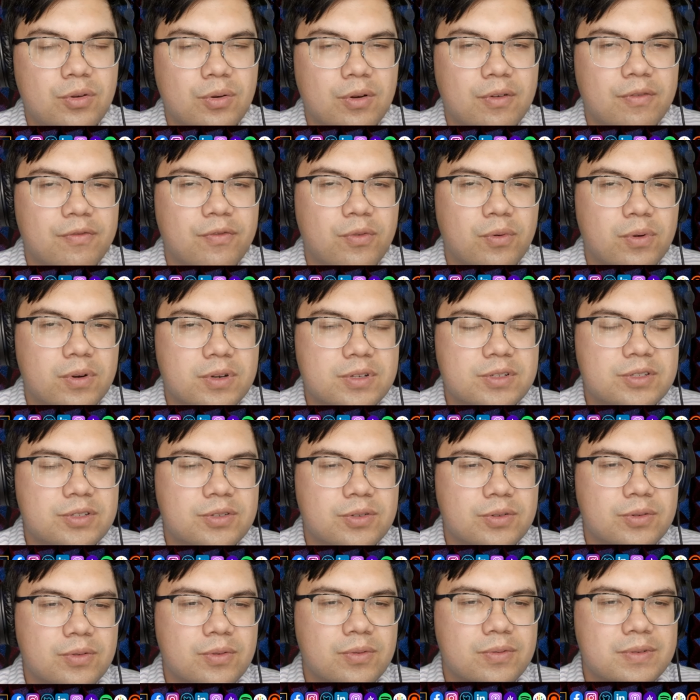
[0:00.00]
you are
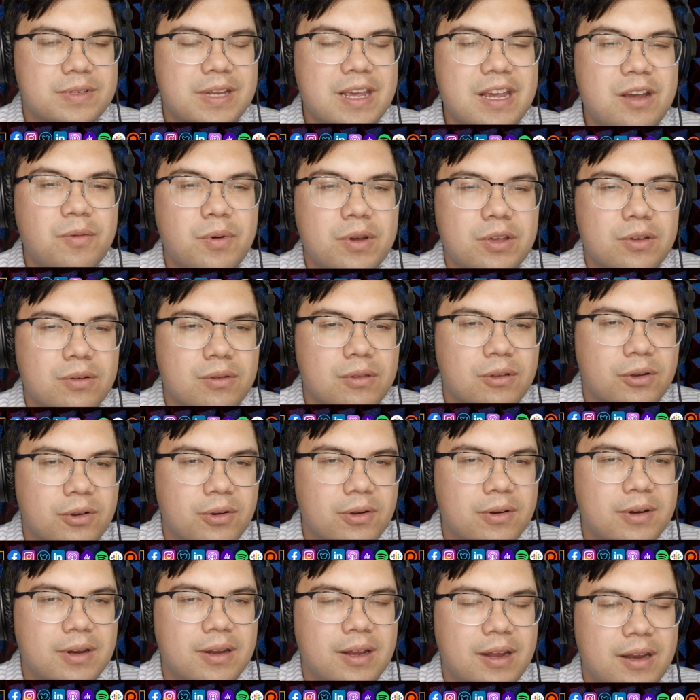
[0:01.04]
forced to take what you
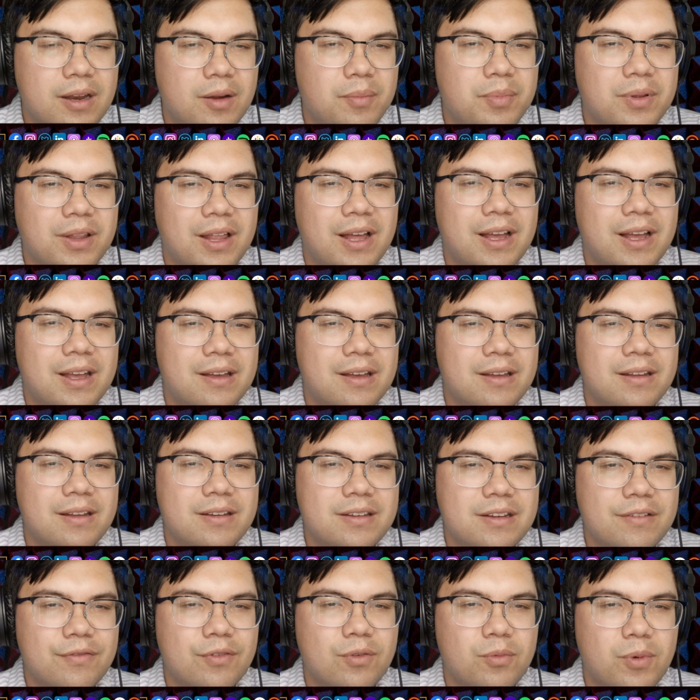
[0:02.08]
learn and apply it
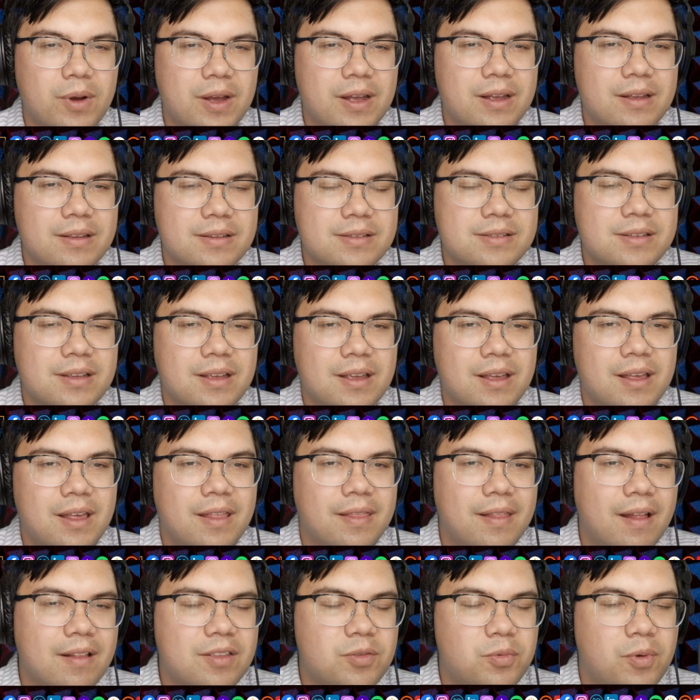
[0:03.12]
in different ways.
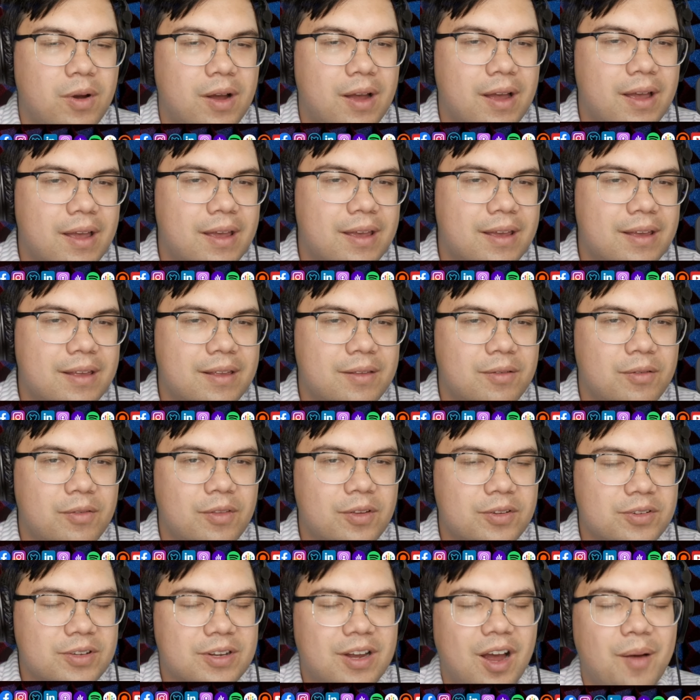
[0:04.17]
That's why
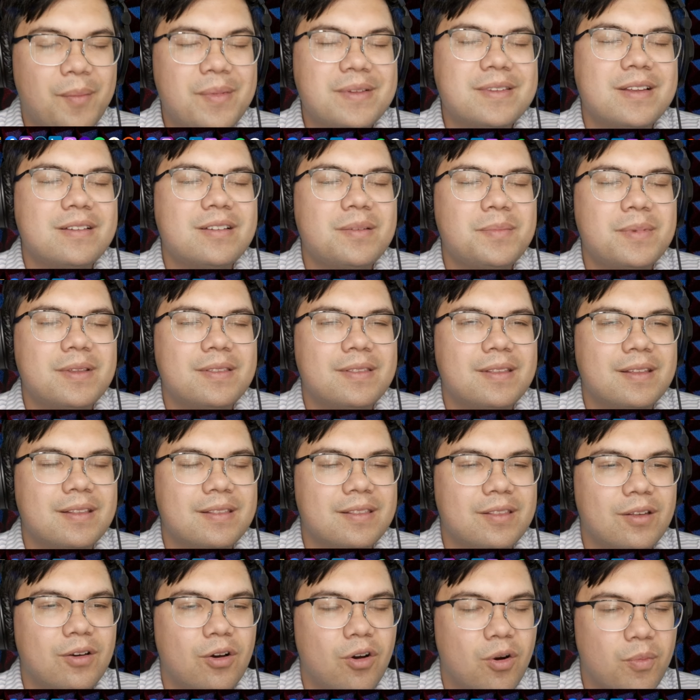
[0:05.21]
there's a common sentiment
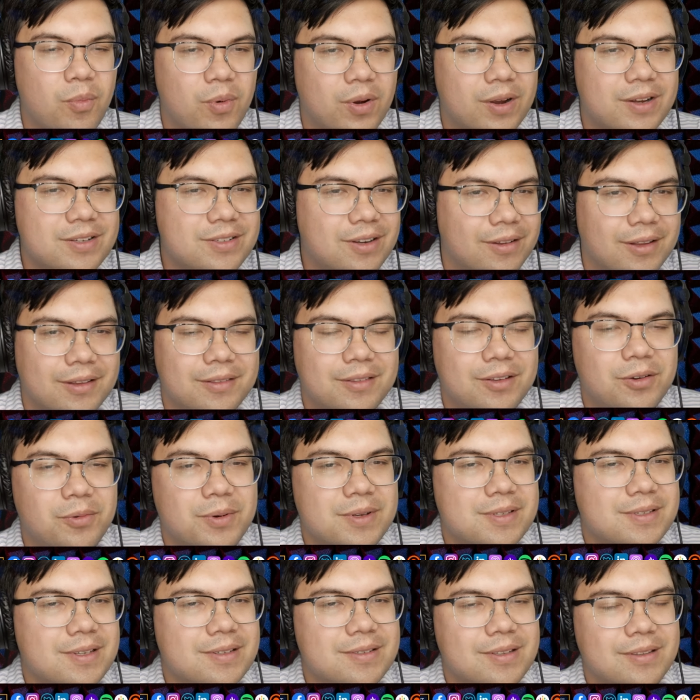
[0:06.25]
that the homework is not like the
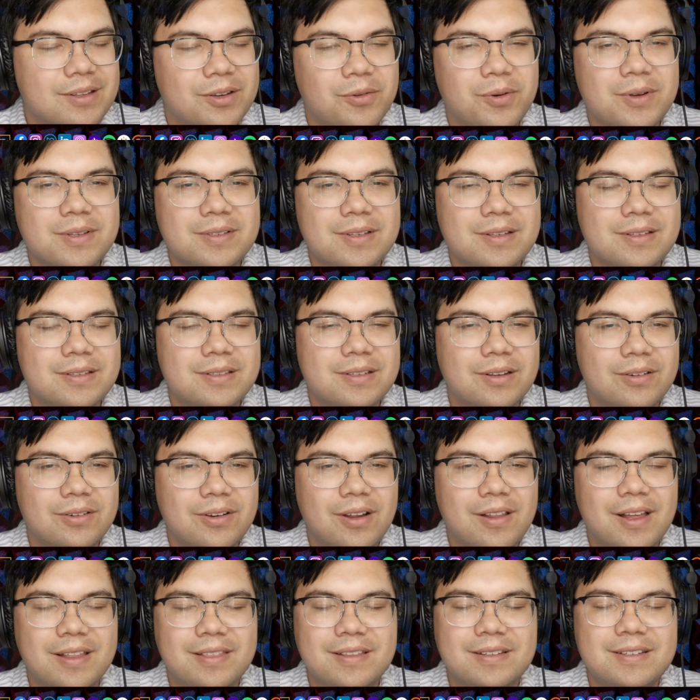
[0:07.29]
quizzes and the quizzes are
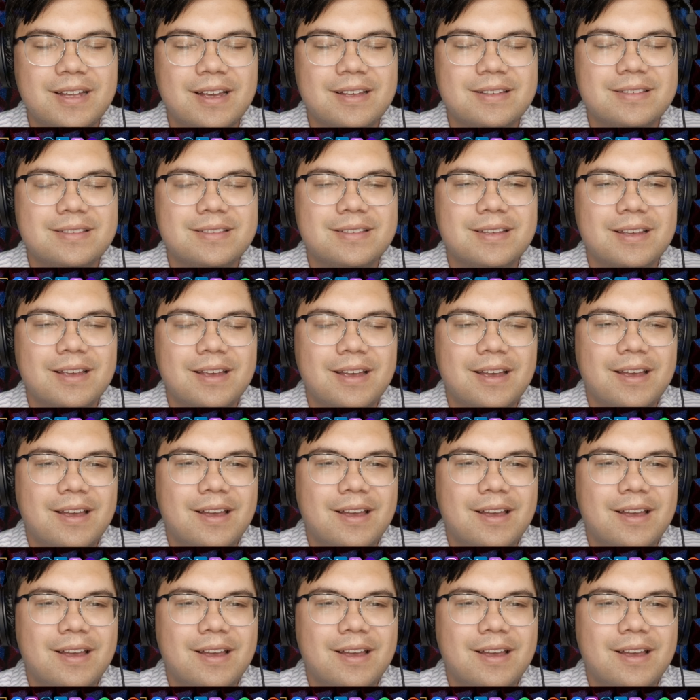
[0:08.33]
not like the tests.